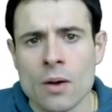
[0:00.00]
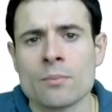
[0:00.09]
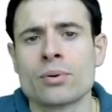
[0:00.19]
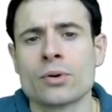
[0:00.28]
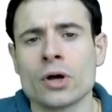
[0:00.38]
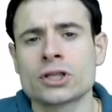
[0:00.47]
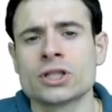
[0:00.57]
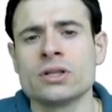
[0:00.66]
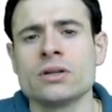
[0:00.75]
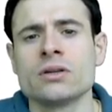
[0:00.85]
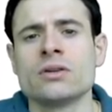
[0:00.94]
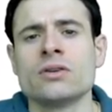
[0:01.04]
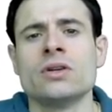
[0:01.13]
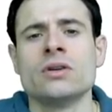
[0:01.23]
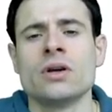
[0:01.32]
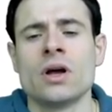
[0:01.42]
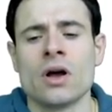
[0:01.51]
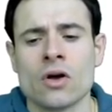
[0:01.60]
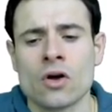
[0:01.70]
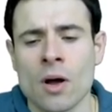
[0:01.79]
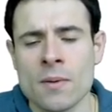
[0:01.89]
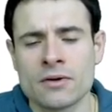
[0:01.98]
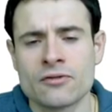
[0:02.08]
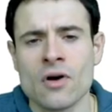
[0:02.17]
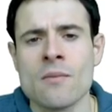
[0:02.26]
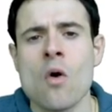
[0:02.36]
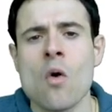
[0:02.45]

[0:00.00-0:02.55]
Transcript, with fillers: production coming from